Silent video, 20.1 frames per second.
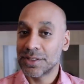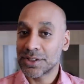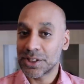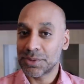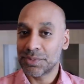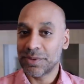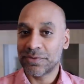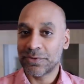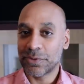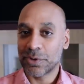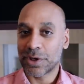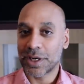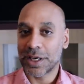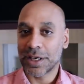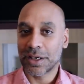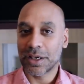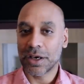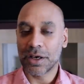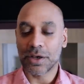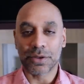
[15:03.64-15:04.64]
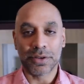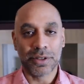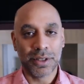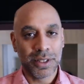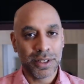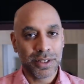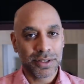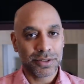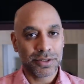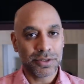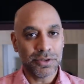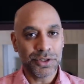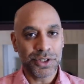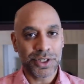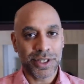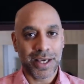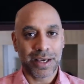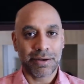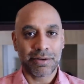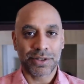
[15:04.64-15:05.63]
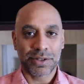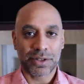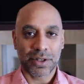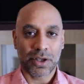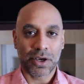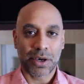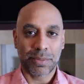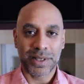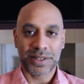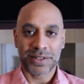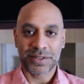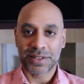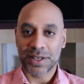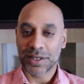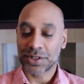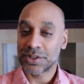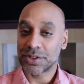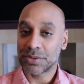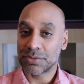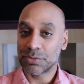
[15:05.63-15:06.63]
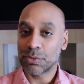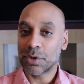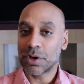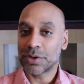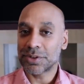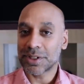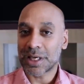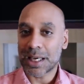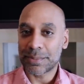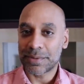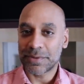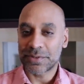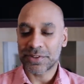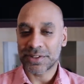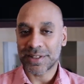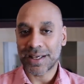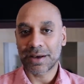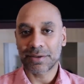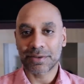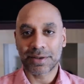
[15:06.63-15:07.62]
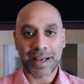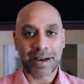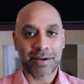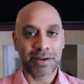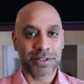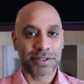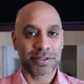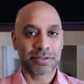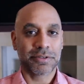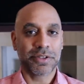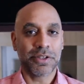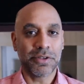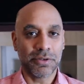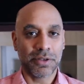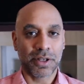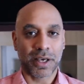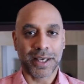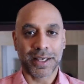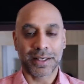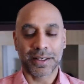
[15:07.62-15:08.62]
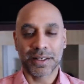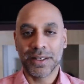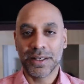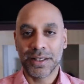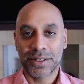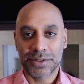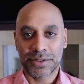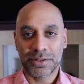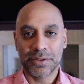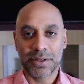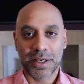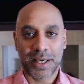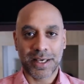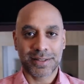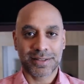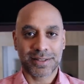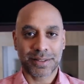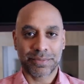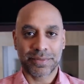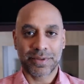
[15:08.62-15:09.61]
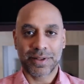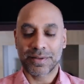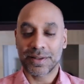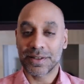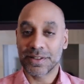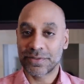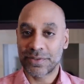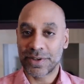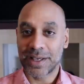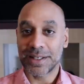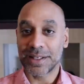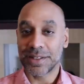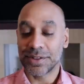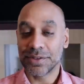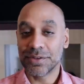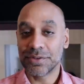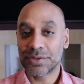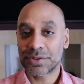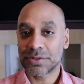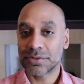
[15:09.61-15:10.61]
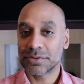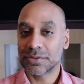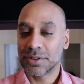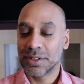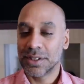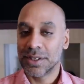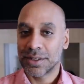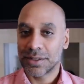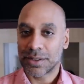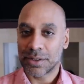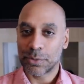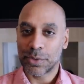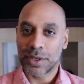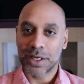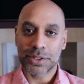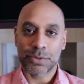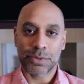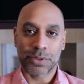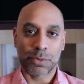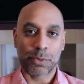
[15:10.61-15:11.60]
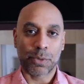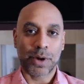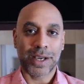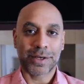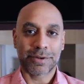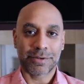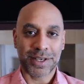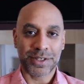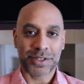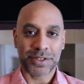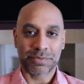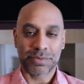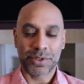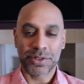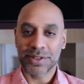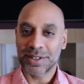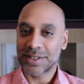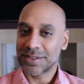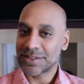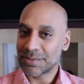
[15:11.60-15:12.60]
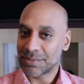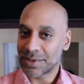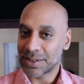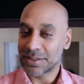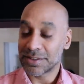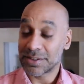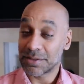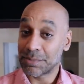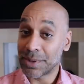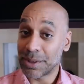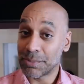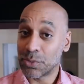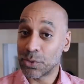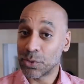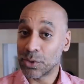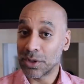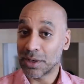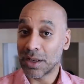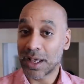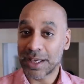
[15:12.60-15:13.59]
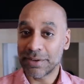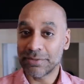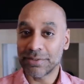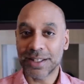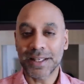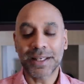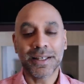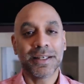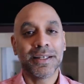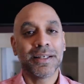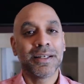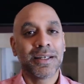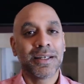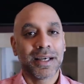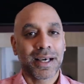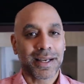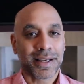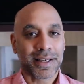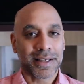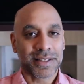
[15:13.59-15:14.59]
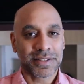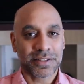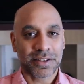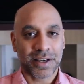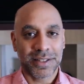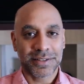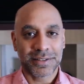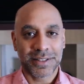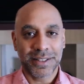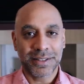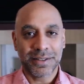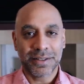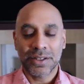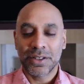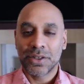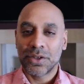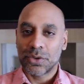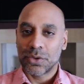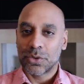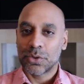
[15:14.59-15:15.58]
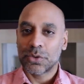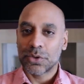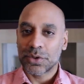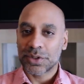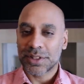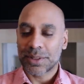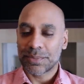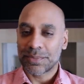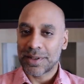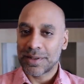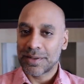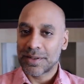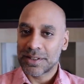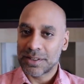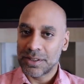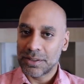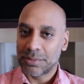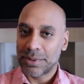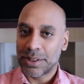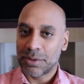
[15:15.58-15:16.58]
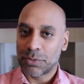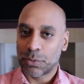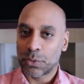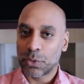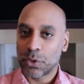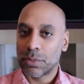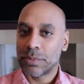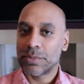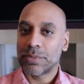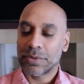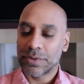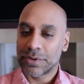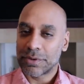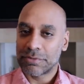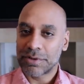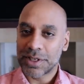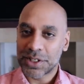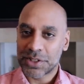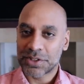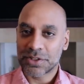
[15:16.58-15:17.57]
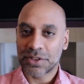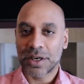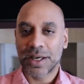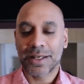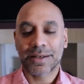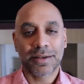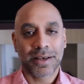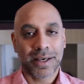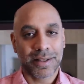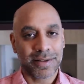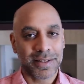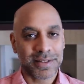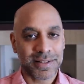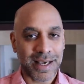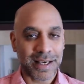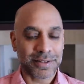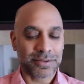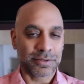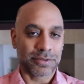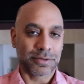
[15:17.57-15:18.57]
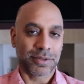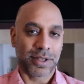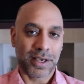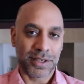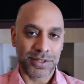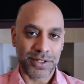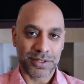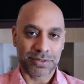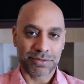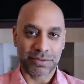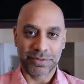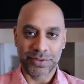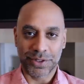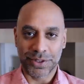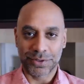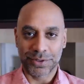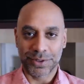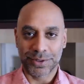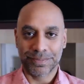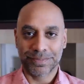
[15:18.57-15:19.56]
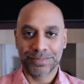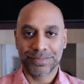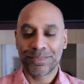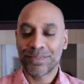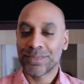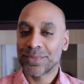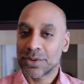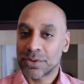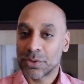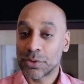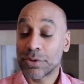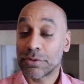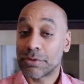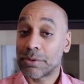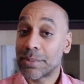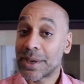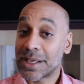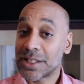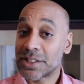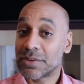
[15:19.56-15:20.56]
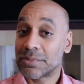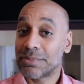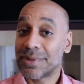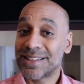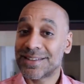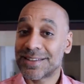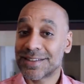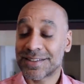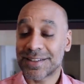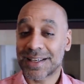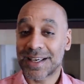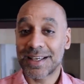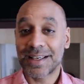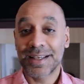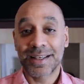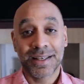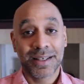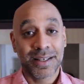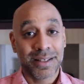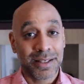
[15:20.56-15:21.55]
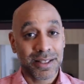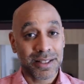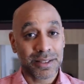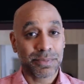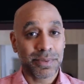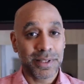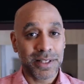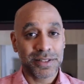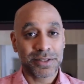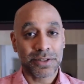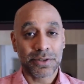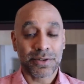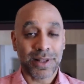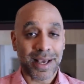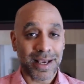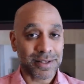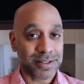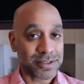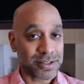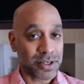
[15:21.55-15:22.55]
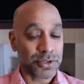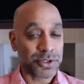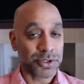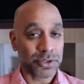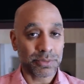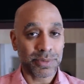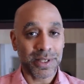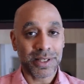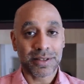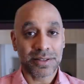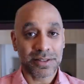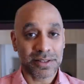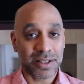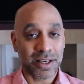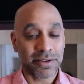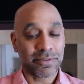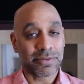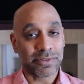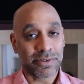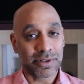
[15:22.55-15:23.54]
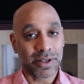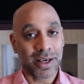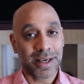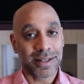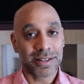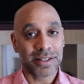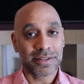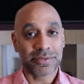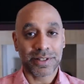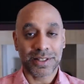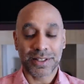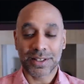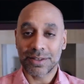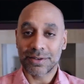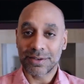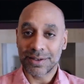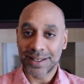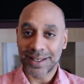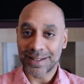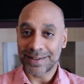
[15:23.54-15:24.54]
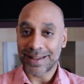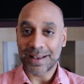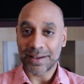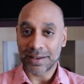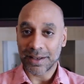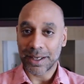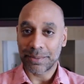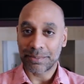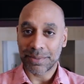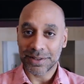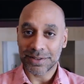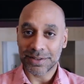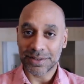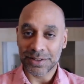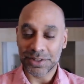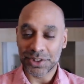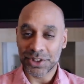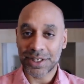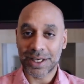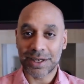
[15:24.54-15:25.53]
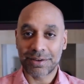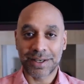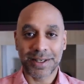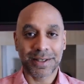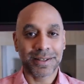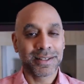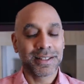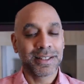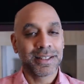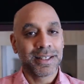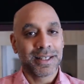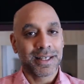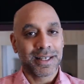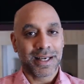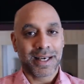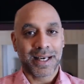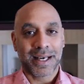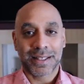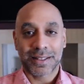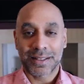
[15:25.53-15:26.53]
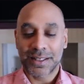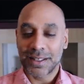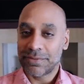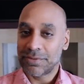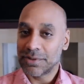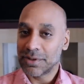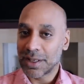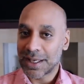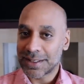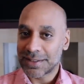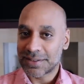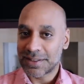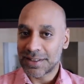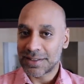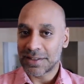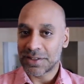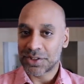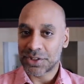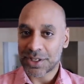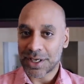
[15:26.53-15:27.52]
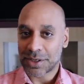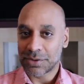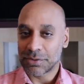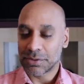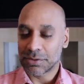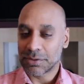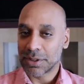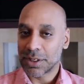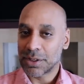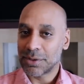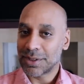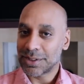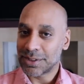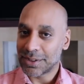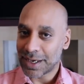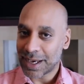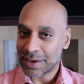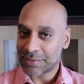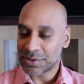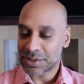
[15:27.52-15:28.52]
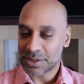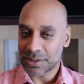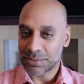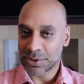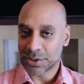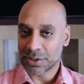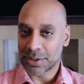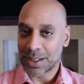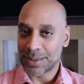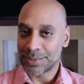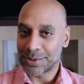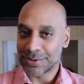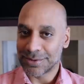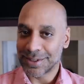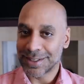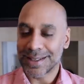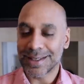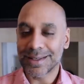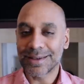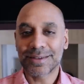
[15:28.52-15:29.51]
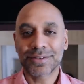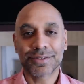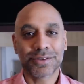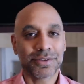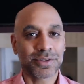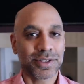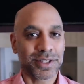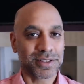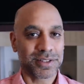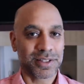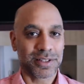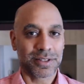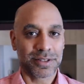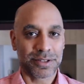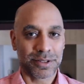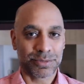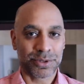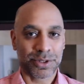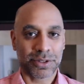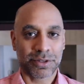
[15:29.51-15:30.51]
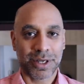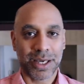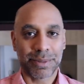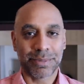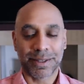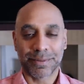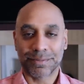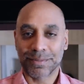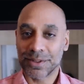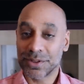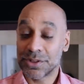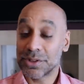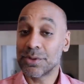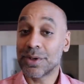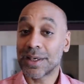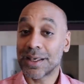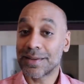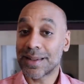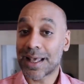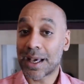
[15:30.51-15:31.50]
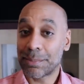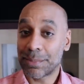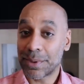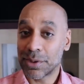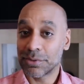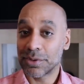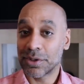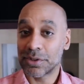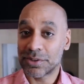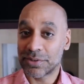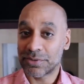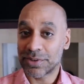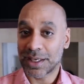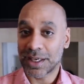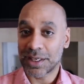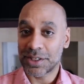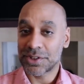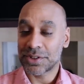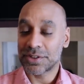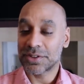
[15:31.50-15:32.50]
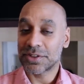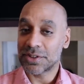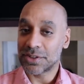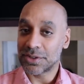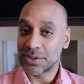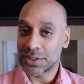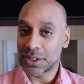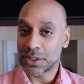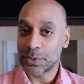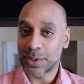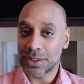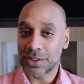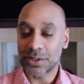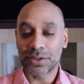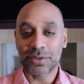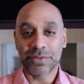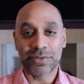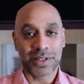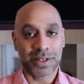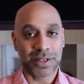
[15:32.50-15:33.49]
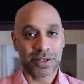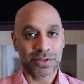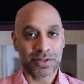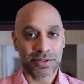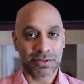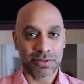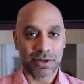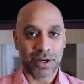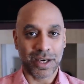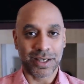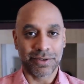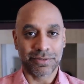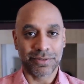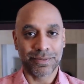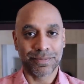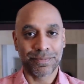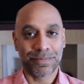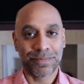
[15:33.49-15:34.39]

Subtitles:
Just before I go, Do share in the comments section what type of sound character you like. Do you like something that's fairly neutral, that works with a wide range of music, something that's a bit more lively and exciting, or something that's a little bit warm on the rich side like this Atoll that I just reviewed? All that remains for me to say is please do that social media stuff. If you like this video, hit that like button, share it. And if you'd like to see this channel grow and you haven't subscribed already, do consider subscribing and do hit that bell notification so you know when new videos arrive.